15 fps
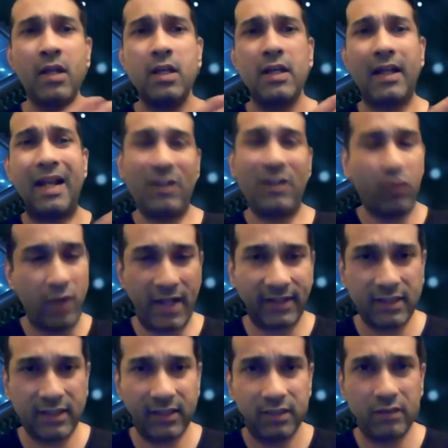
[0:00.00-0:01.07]
right to
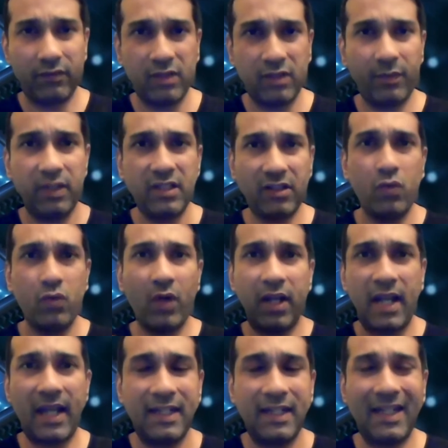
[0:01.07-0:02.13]
access, which means you and
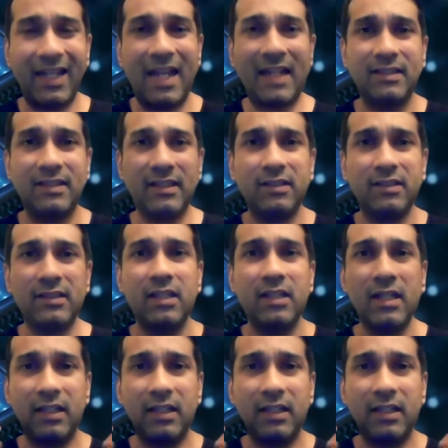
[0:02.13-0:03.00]
I can access